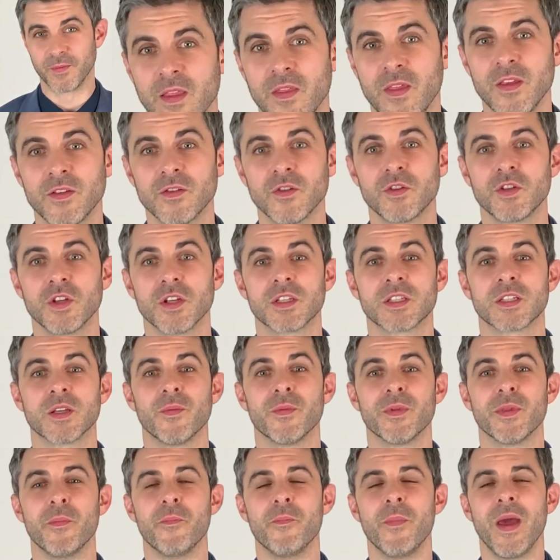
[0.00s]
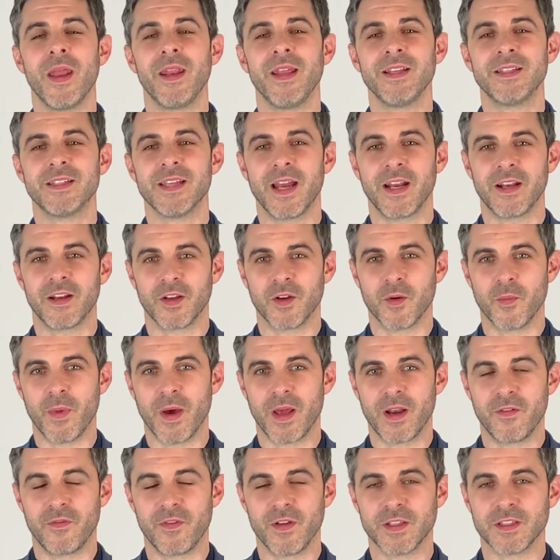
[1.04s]
These are just some of the many technical
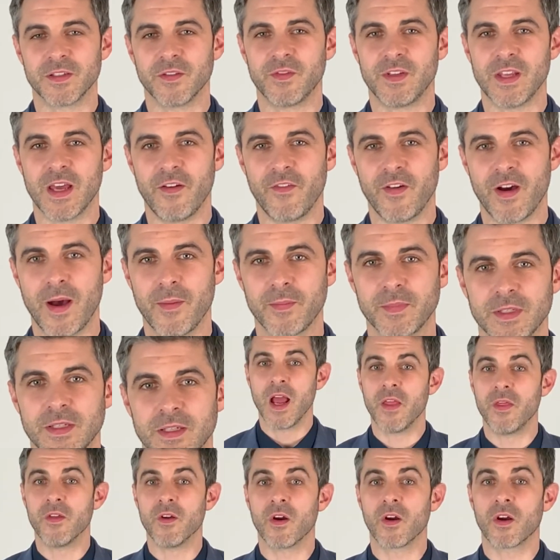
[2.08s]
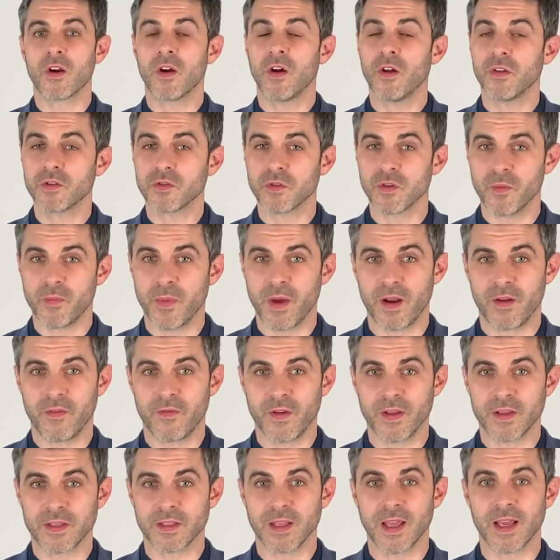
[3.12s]
benefits of DevOps, and there are cultural
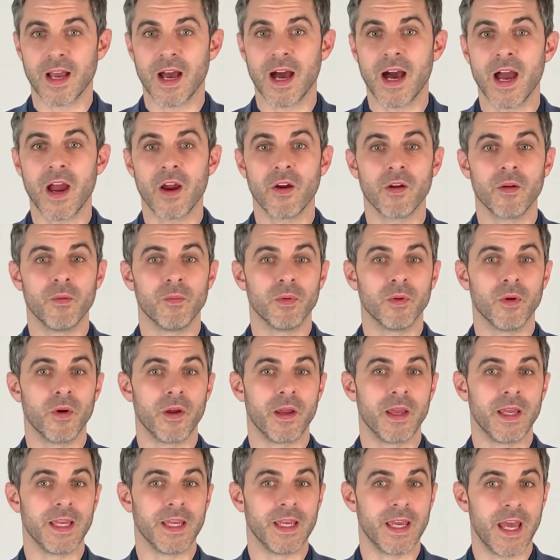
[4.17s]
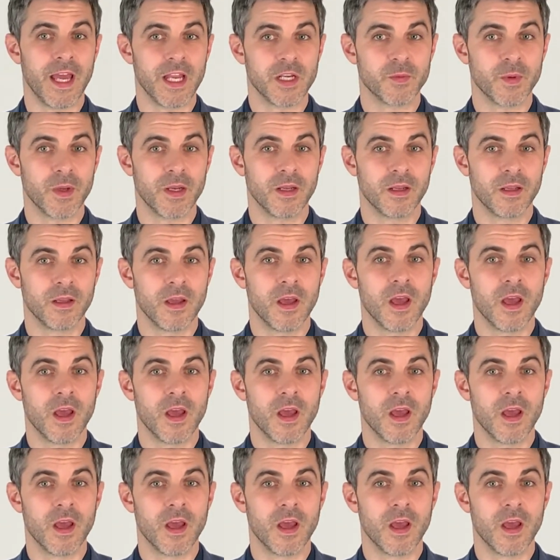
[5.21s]
benefits like higher employee engagement,